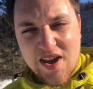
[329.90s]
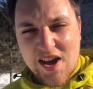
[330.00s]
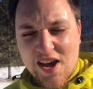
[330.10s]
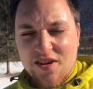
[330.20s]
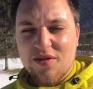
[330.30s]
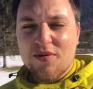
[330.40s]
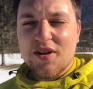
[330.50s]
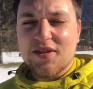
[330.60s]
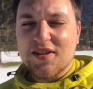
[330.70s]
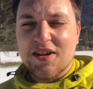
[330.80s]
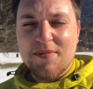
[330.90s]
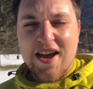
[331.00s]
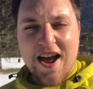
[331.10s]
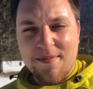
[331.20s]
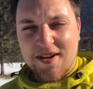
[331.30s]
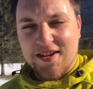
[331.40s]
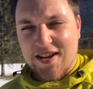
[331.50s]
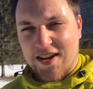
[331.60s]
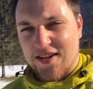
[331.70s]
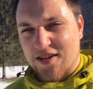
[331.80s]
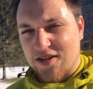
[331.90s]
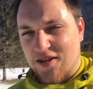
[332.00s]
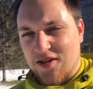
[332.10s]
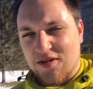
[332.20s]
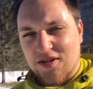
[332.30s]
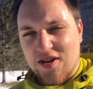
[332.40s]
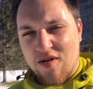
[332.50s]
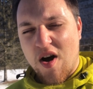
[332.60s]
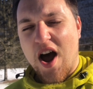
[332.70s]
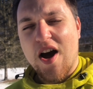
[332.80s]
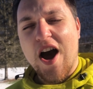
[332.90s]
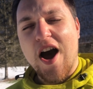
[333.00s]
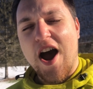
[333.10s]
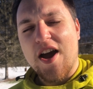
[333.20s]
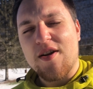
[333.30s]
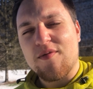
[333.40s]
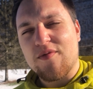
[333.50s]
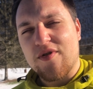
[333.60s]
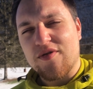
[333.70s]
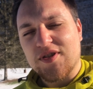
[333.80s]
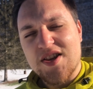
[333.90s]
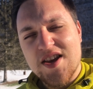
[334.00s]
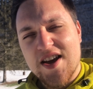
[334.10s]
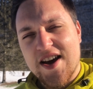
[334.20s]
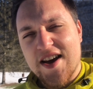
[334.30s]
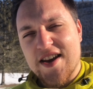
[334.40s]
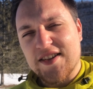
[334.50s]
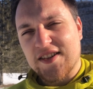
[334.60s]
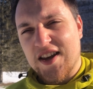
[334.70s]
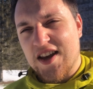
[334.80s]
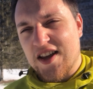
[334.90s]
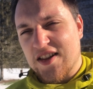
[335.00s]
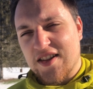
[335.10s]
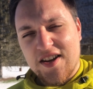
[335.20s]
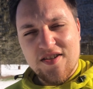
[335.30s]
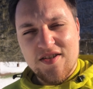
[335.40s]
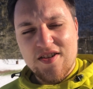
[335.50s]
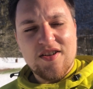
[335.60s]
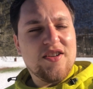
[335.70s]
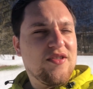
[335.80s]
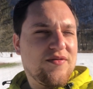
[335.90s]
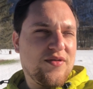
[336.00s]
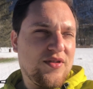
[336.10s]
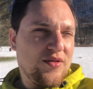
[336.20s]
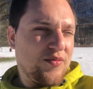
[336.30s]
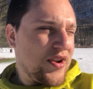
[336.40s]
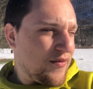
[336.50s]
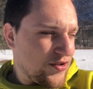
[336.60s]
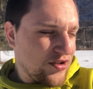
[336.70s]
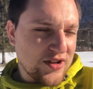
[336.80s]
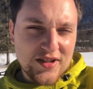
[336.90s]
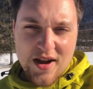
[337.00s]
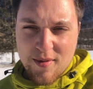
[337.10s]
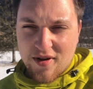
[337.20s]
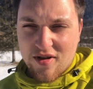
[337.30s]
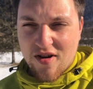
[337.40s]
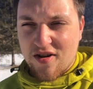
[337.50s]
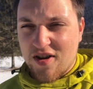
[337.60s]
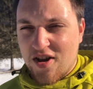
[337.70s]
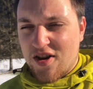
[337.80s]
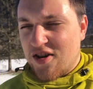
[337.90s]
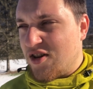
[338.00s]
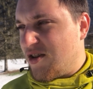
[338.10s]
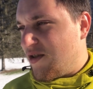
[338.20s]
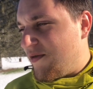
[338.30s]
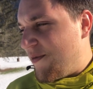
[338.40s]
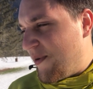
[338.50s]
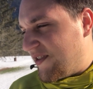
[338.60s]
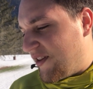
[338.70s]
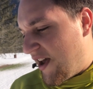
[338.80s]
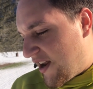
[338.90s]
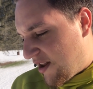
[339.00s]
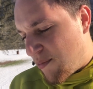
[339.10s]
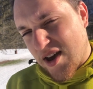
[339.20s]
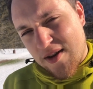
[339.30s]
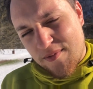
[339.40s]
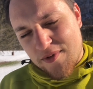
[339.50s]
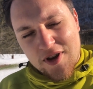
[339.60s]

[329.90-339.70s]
I don't know what else is going to be happening today. So I will see you guys later for whatever journey's coming along. We've been delayed a bit.